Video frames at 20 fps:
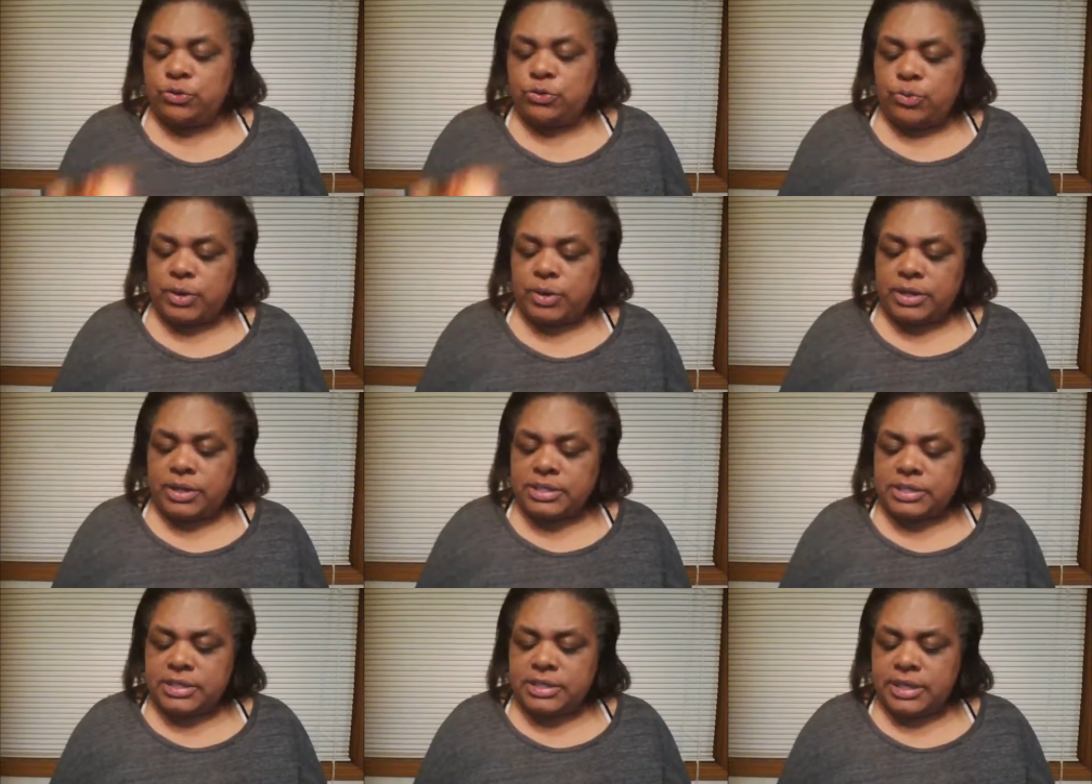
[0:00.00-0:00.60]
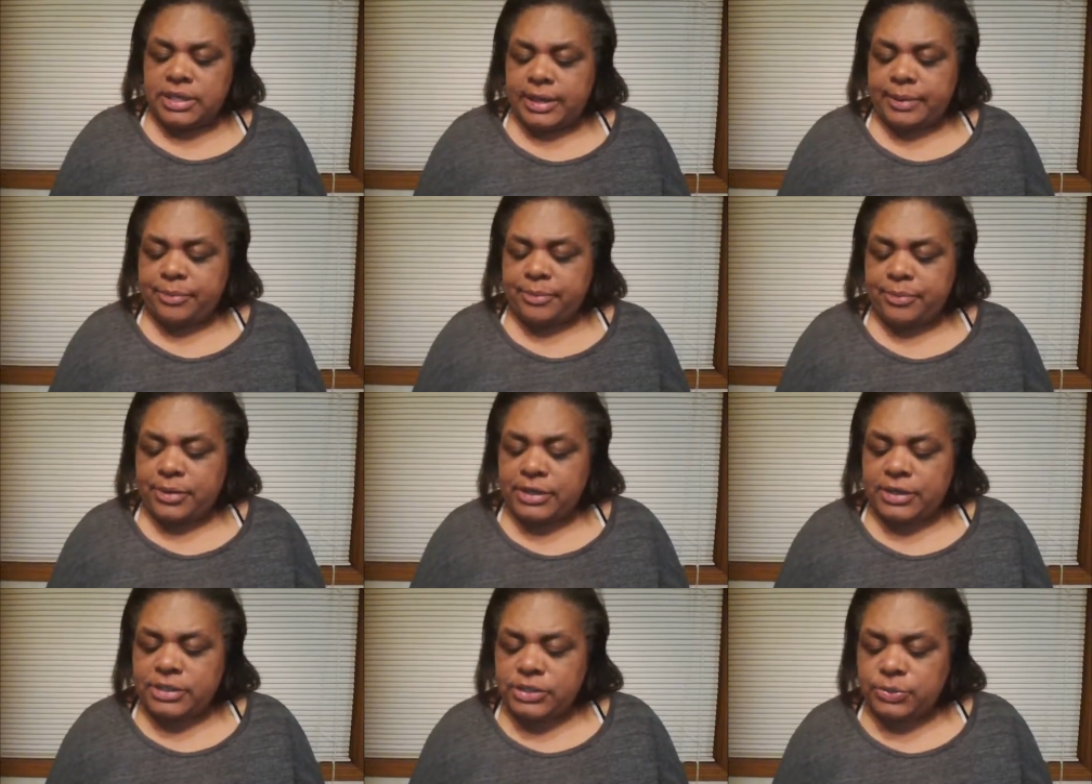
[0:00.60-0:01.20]
of wands and the
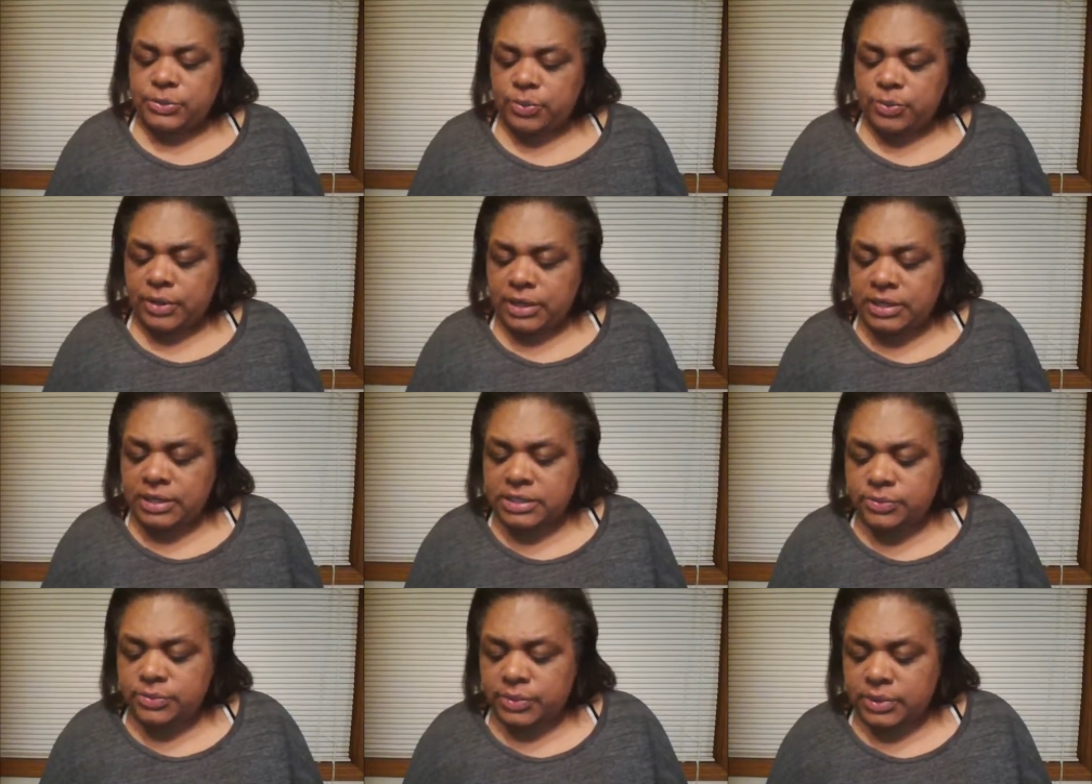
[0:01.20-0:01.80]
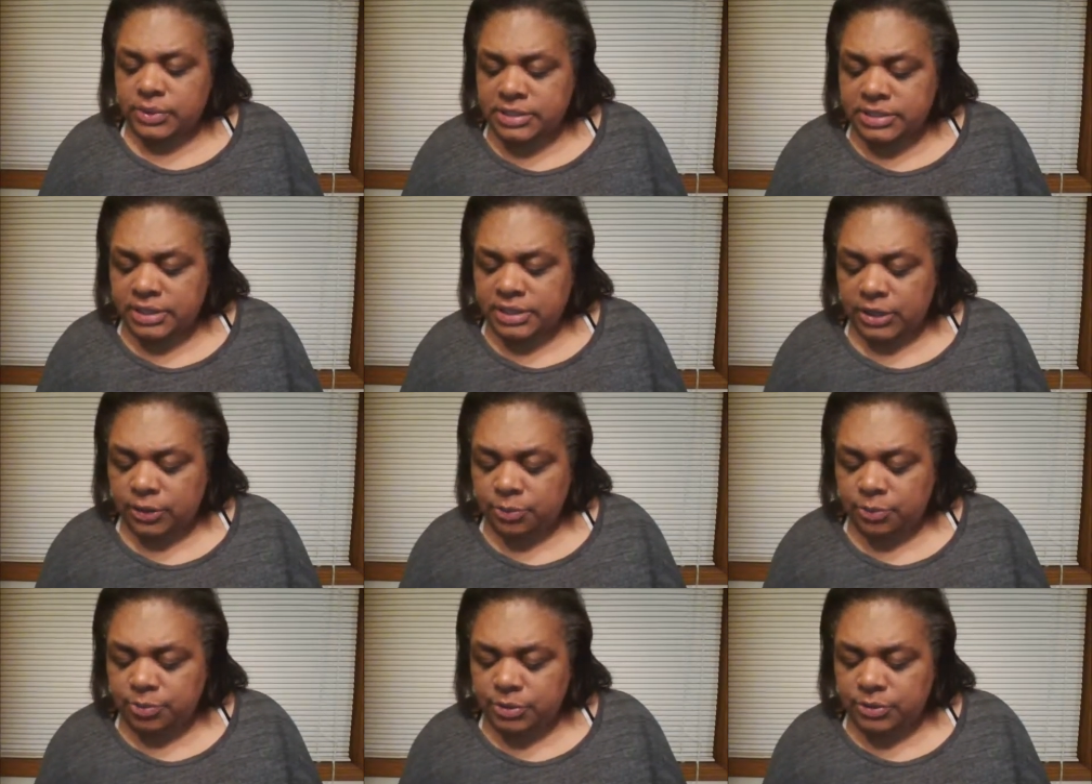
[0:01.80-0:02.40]
upright. So what is going to
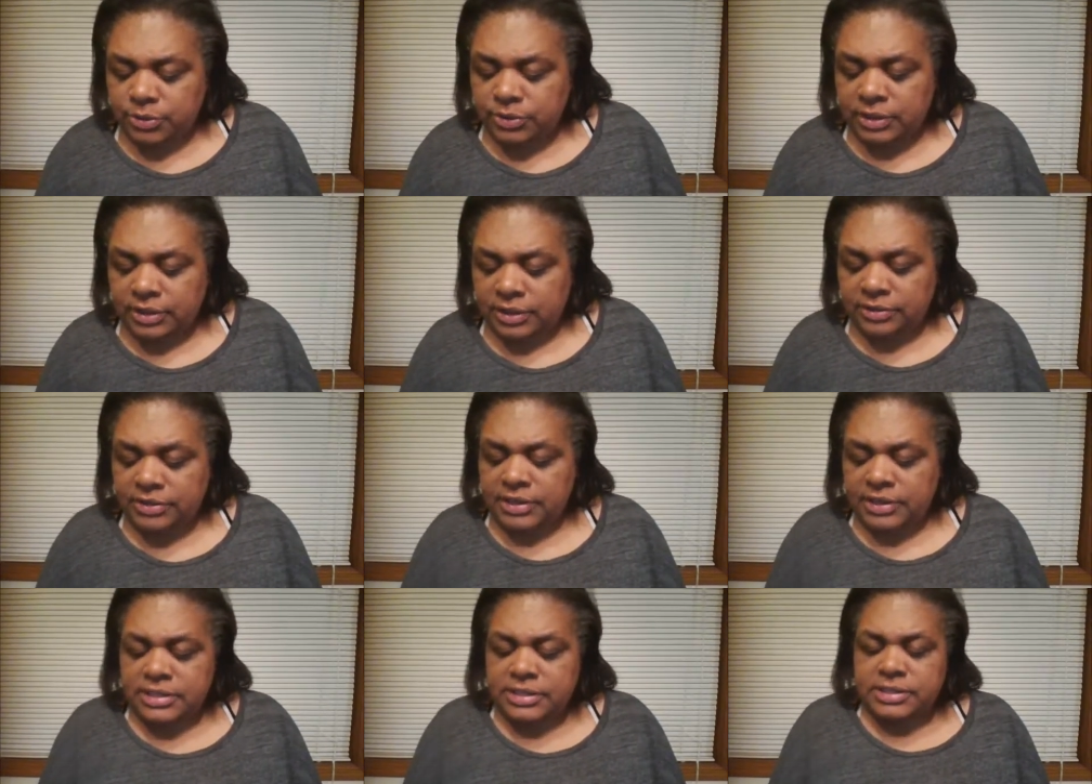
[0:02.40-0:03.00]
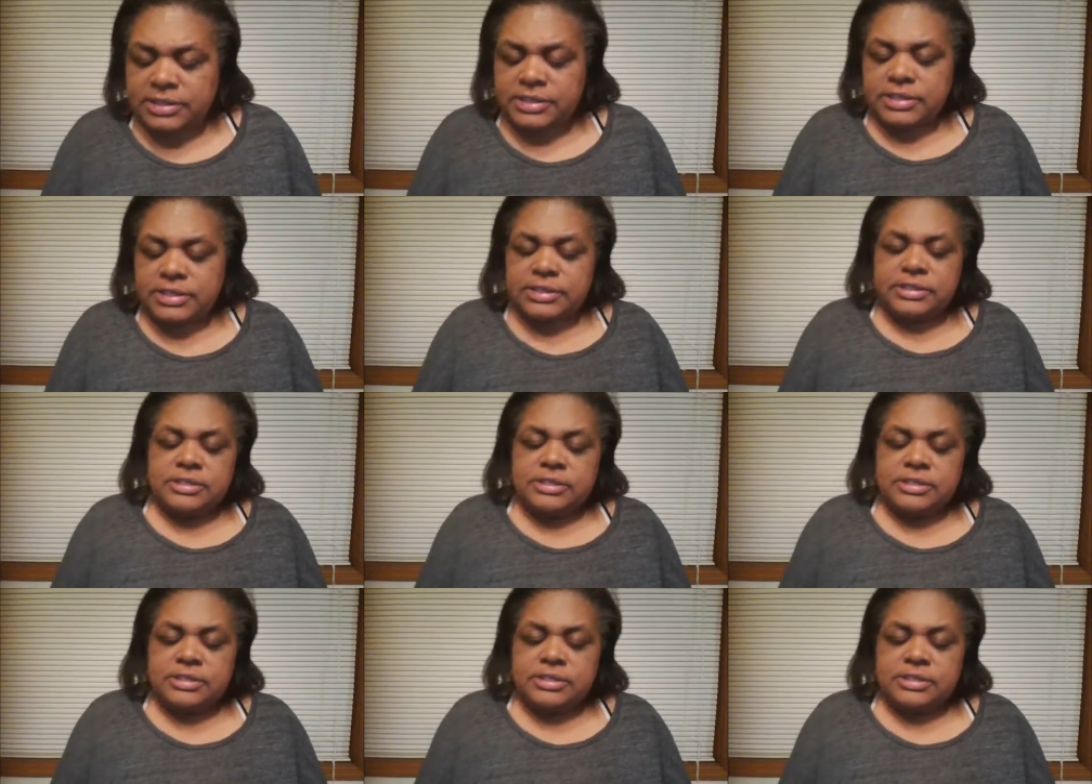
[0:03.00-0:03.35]
help you now? This